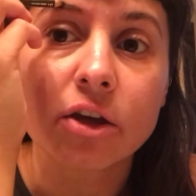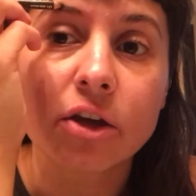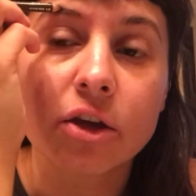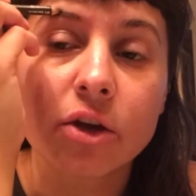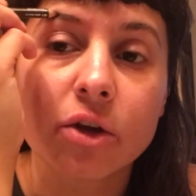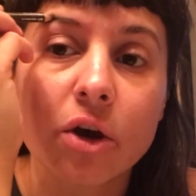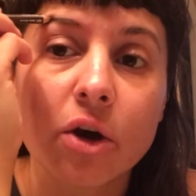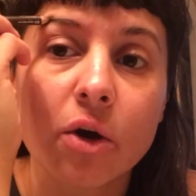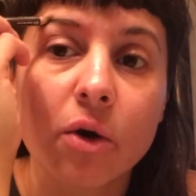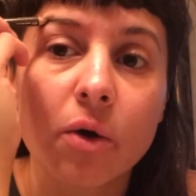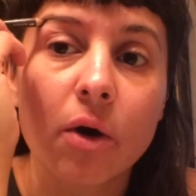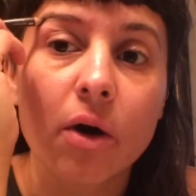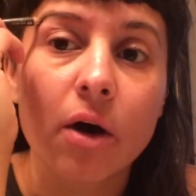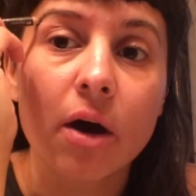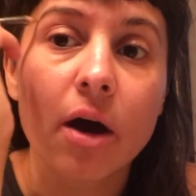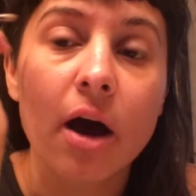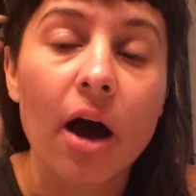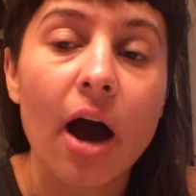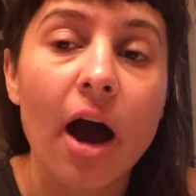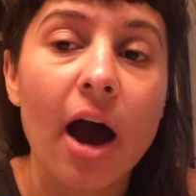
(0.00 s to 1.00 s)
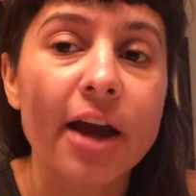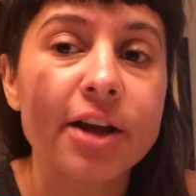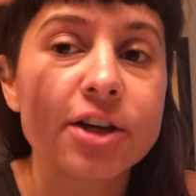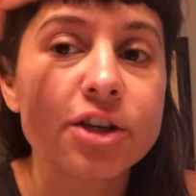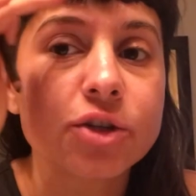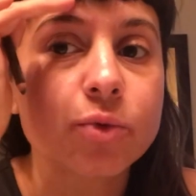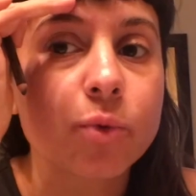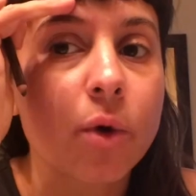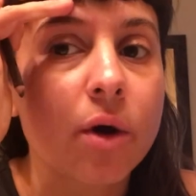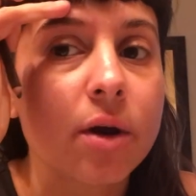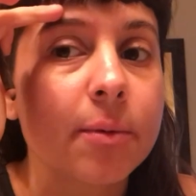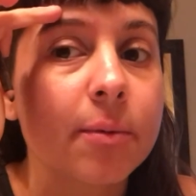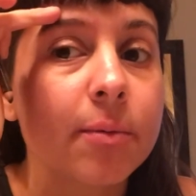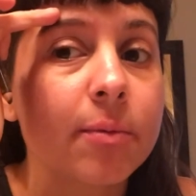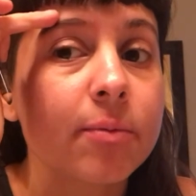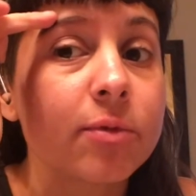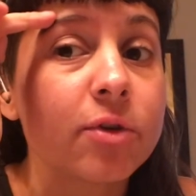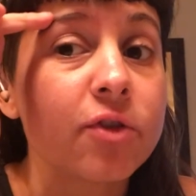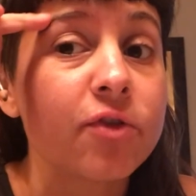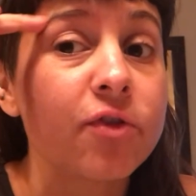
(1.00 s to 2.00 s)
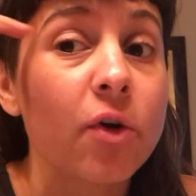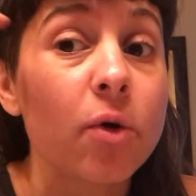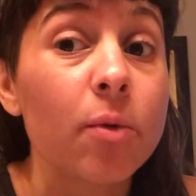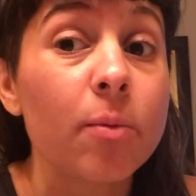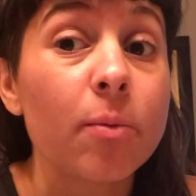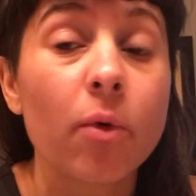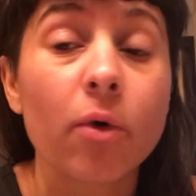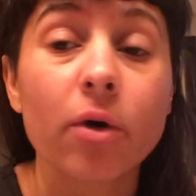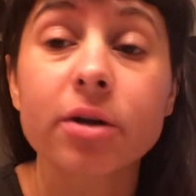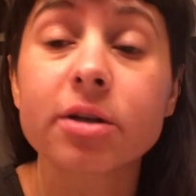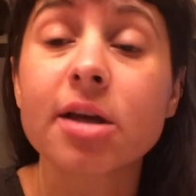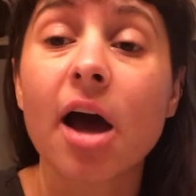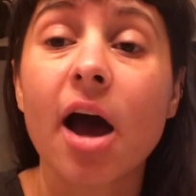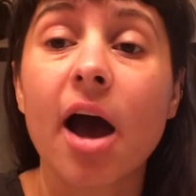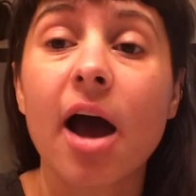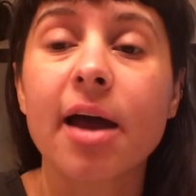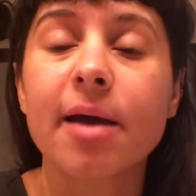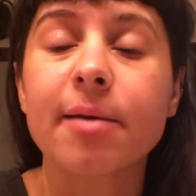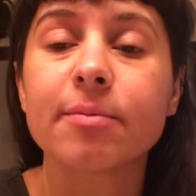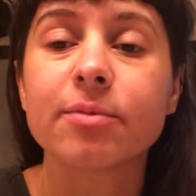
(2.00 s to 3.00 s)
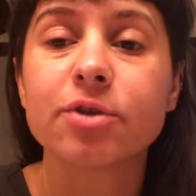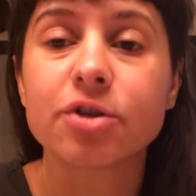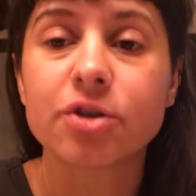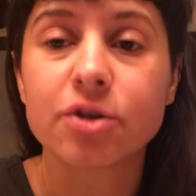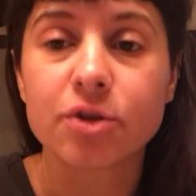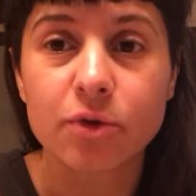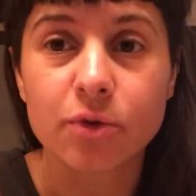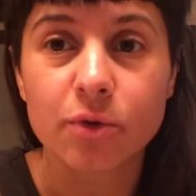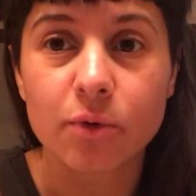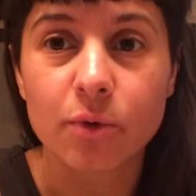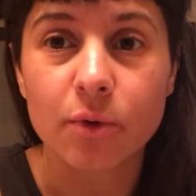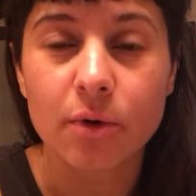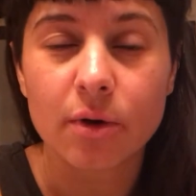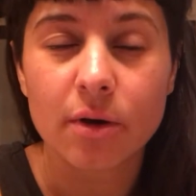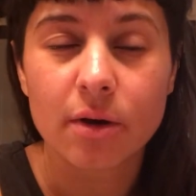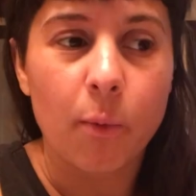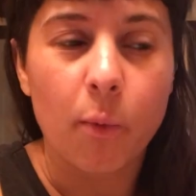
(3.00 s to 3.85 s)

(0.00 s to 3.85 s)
you know, I just want to devote more time to